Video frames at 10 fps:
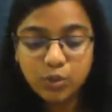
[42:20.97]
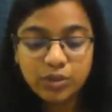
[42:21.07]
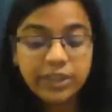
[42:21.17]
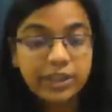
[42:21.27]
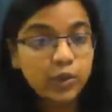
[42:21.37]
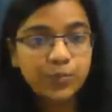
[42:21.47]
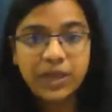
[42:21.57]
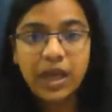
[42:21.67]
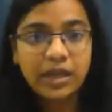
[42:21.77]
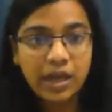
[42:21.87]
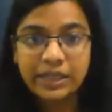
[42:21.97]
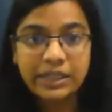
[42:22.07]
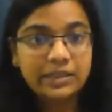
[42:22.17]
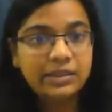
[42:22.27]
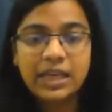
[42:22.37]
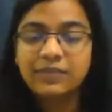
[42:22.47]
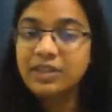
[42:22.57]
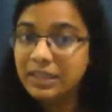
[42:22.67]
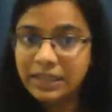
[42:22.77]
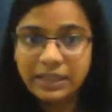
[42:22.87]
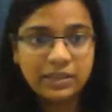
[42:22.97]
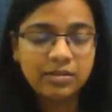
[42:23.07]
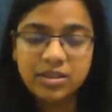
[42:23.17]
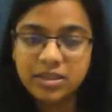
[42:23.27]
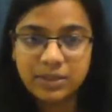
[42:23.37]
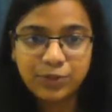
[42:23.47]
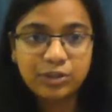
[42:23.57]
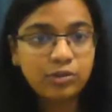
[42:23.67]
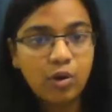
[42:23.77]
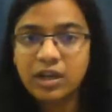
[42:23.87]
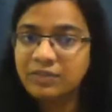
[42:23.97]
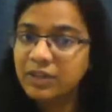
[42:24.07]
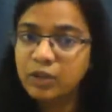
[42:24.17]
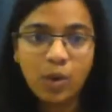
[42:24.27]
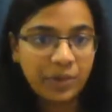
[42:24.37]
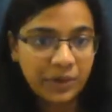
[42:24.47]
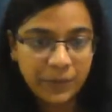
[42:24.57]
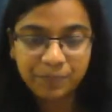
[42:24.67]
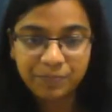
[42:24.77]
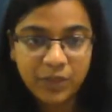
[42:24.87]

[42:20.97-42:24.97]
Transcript: to the UPI ID that I will link in the description, or I will comment.